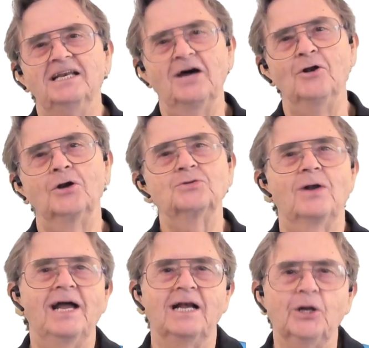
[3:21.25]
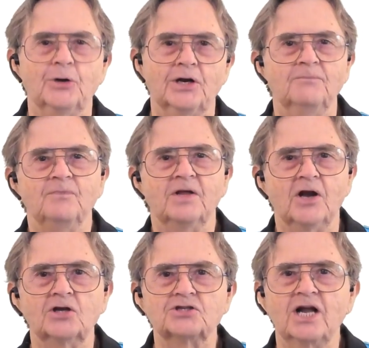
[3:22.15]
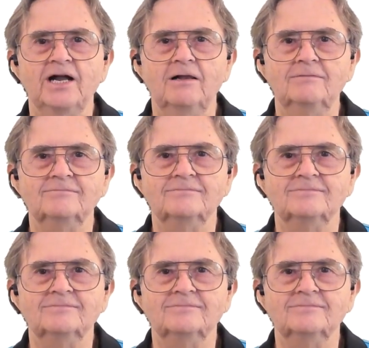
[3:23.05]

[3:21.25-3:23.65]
Now, notice what I included an art style,